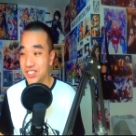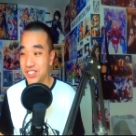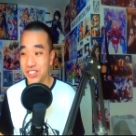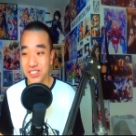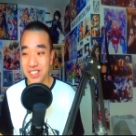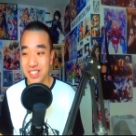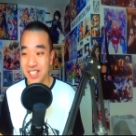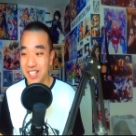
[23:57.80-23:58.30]

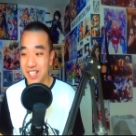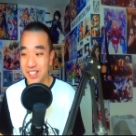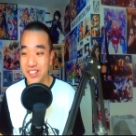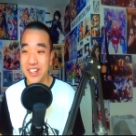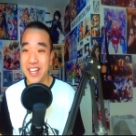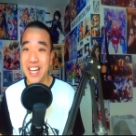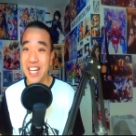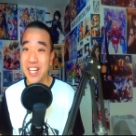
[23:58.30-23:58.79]
dude,
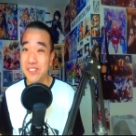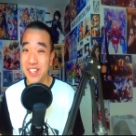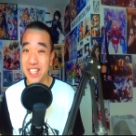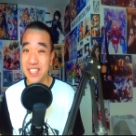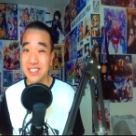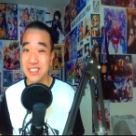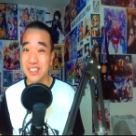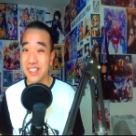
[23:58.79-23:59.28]
your
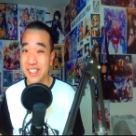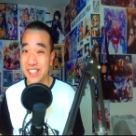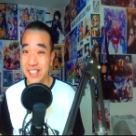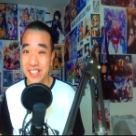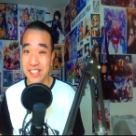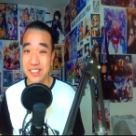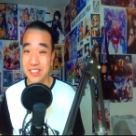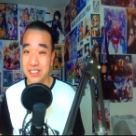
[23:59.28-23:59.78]
enemies are
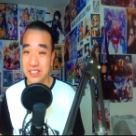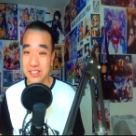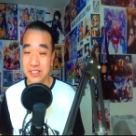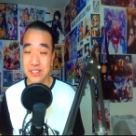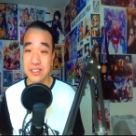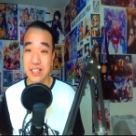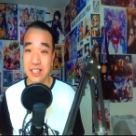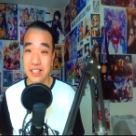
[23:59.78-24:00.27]
here
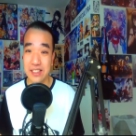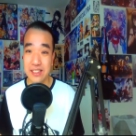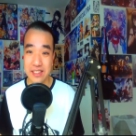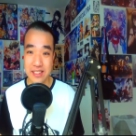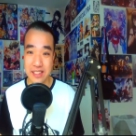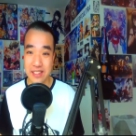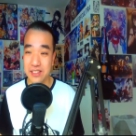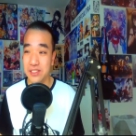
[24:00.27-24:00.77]
to,
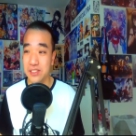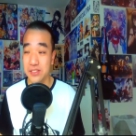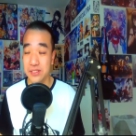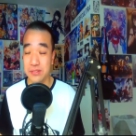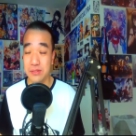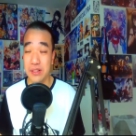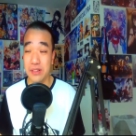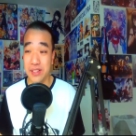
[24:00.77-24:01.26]

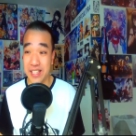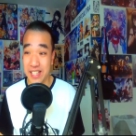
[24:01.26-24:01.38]
to well,